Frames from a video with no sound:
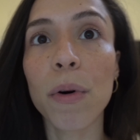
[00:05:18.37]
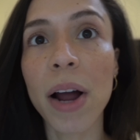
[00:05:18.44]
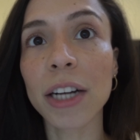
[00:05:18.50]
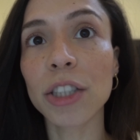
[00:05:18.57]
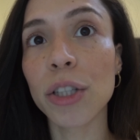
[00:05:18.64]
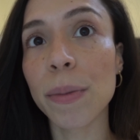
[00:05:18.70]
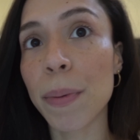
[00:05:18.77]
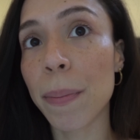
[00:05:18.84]

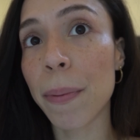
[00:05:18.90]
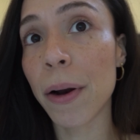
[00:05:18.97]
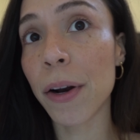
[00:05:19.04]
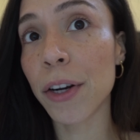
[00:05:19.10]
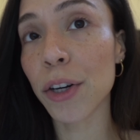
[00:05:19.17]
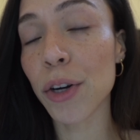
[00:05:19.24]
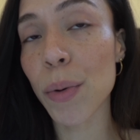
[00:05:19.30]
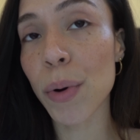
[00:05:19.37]
actually preparing
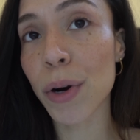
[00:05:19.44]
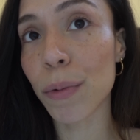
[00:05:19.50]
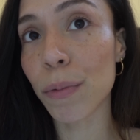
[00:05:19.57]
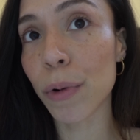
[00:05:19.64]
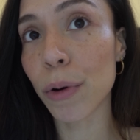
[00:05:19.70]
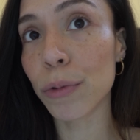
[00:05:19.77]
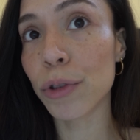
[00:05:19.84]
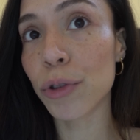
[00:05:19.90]
to go on a
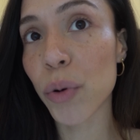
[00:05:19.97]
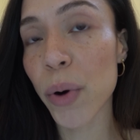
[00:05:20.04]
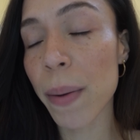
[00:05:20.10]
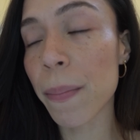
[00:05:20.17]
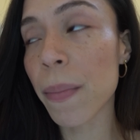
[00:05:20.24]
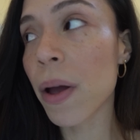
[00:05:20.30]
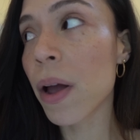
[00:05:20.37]
road trip.